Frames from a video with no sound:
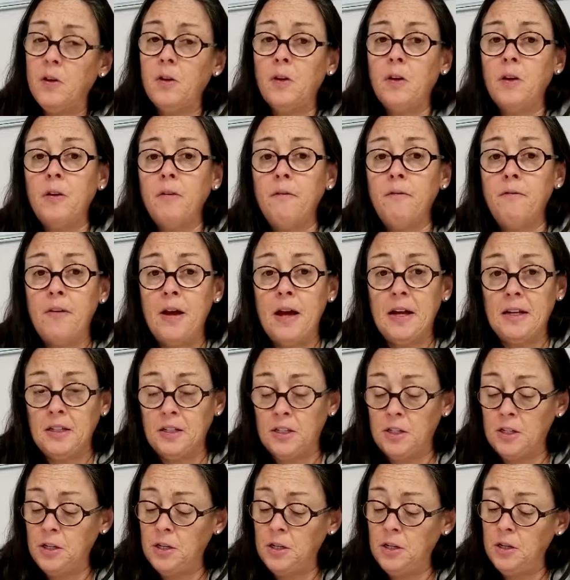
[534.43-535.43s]

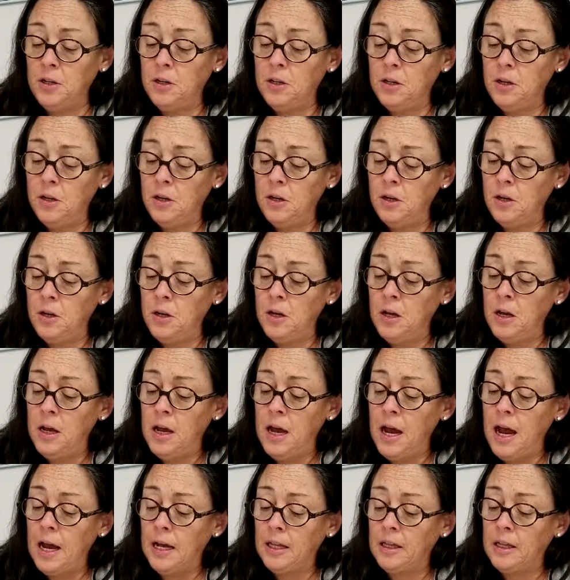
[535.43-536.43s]
Vent.
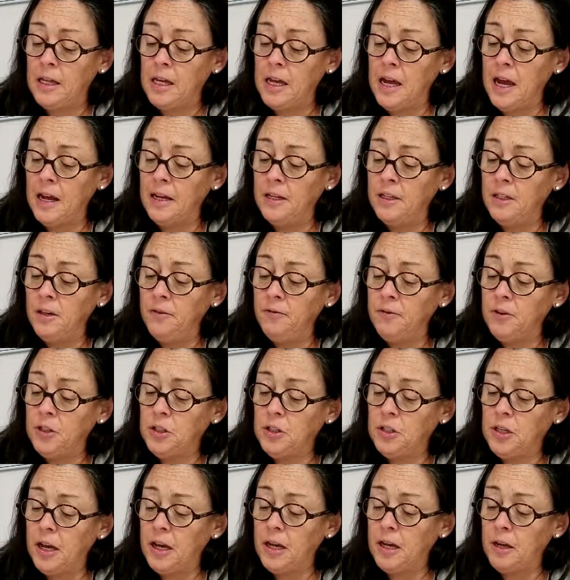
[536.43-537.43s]
At the end of the
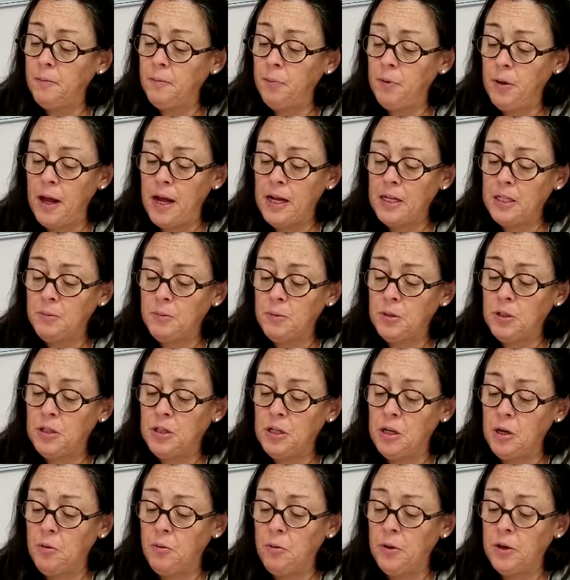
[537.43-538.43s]
second plasma
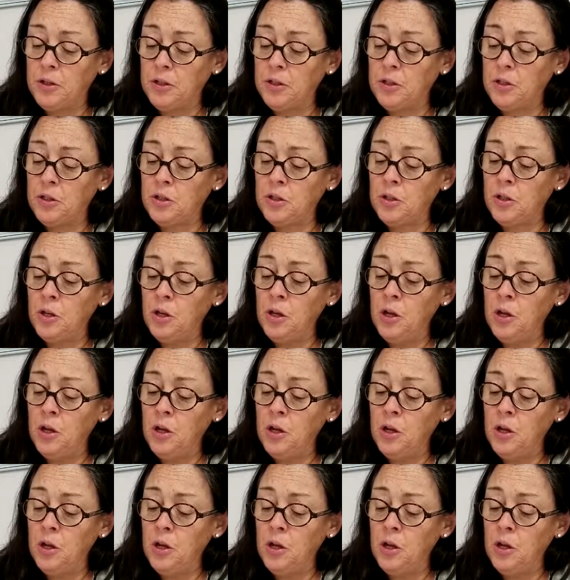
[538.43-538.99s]
sequence,